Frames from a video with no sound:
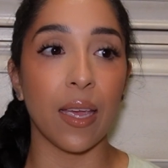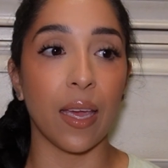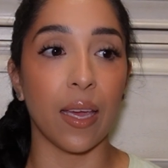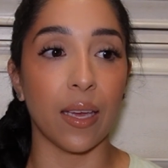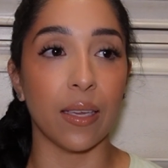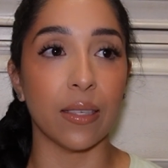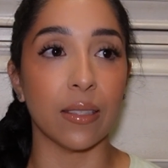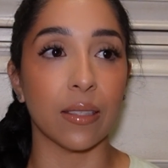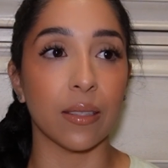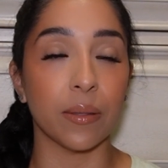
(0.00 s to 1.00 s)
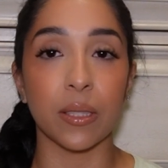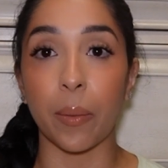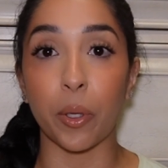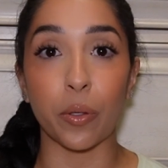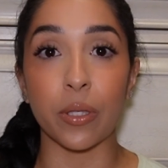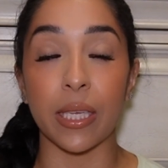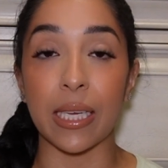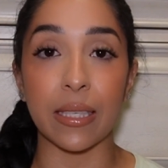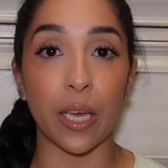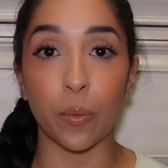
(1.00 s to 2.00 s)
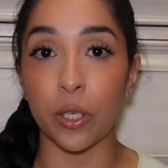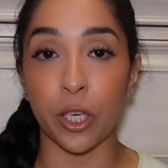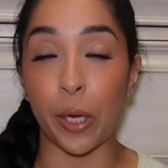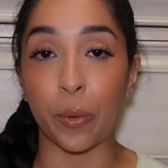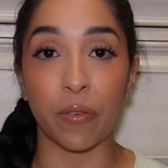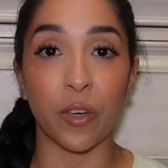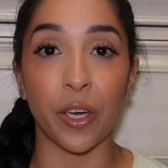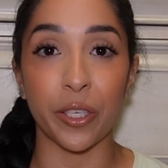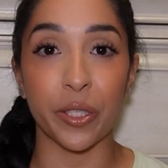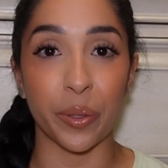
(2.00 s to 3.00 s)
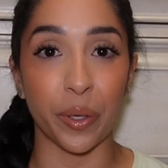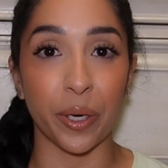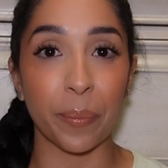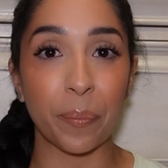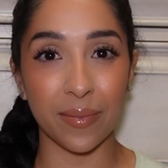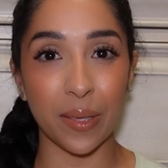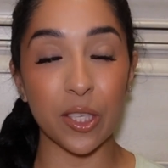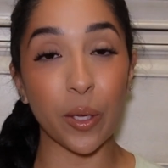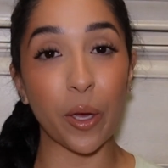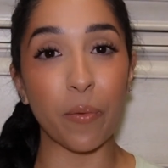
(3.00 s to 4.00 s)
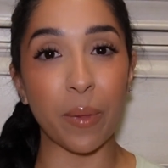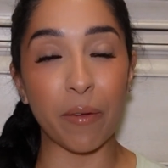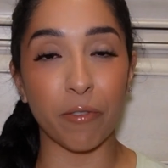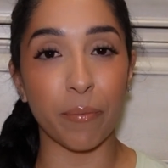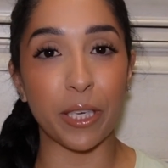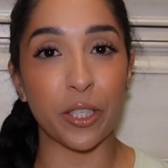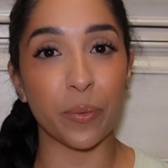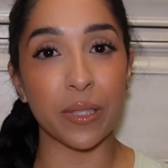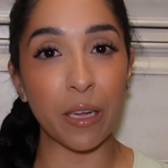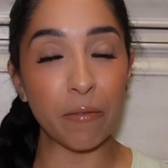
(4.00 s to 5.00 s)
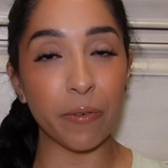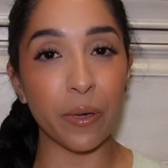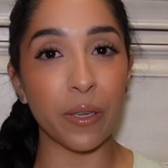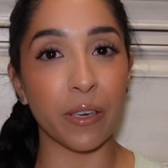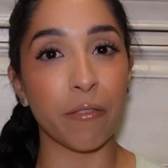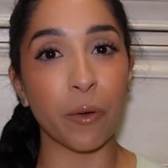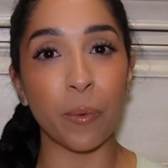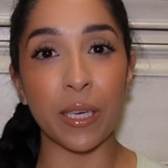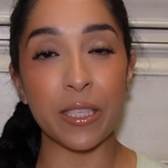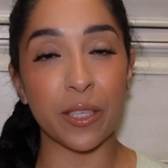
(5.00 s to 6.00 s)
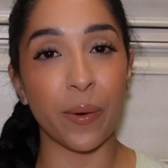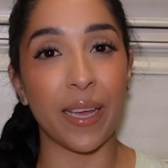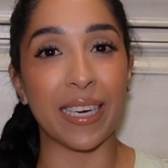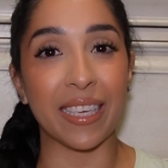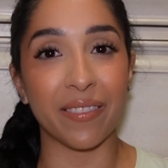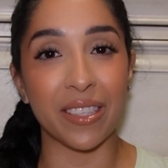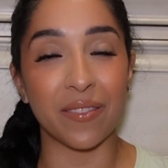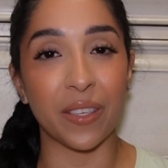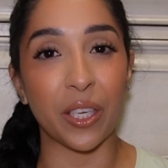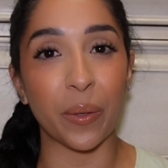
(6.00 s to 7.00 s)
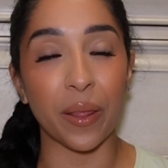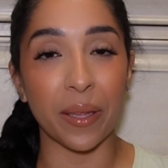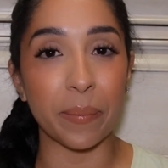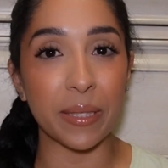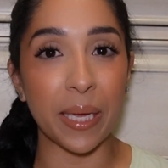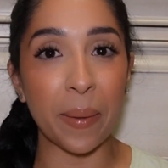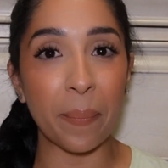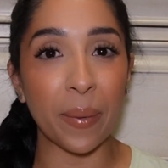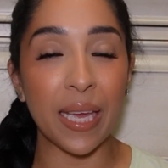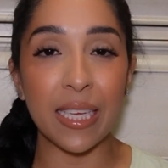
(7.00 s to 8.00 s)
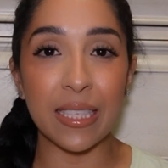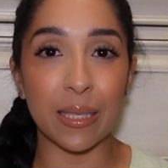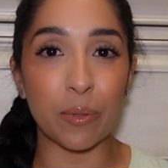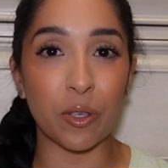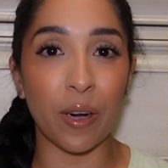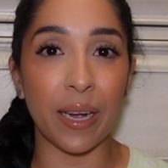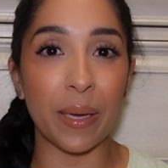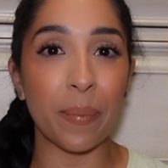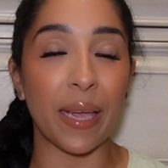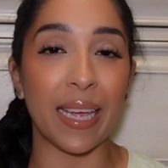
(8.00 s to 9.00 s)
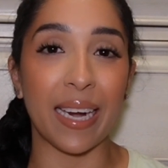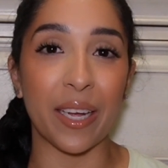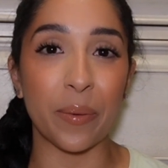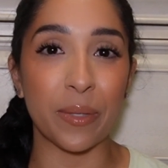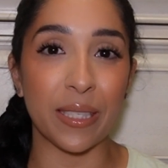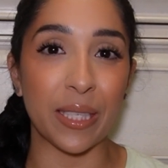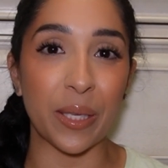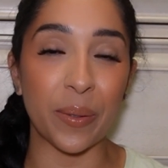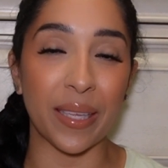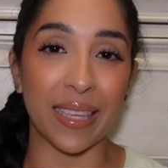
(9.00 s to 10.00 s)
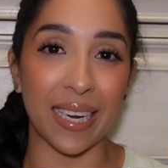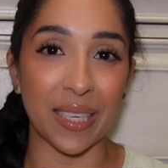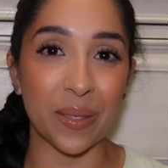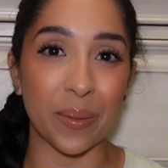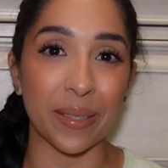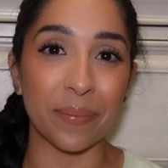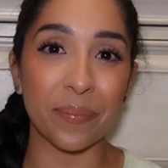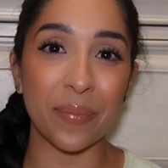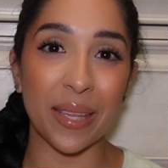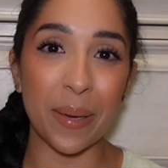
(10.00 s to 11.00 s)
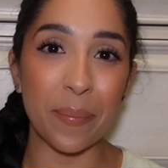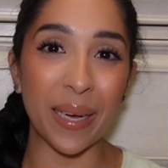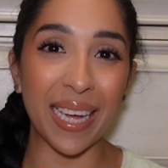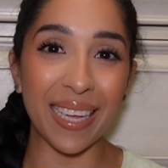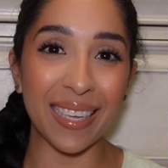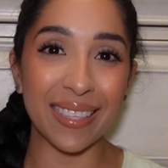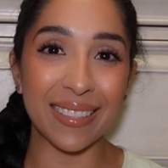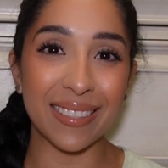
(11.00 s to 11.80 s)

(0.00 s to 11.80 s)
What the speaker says: and some of those things I wish I would have gotten sooner. So I hope that information was helpful, and if it was, go ahead and give this video a thumbs up, subscribe, and I hope to see you in the next one. Bye!